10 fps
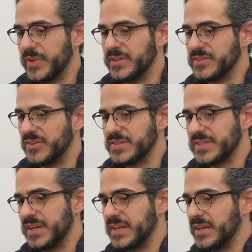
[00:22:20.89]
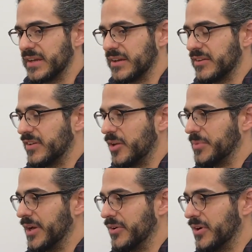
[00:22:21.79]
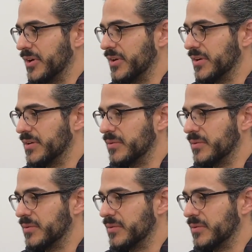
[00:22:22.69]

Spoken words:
And so the study I kind of helped out on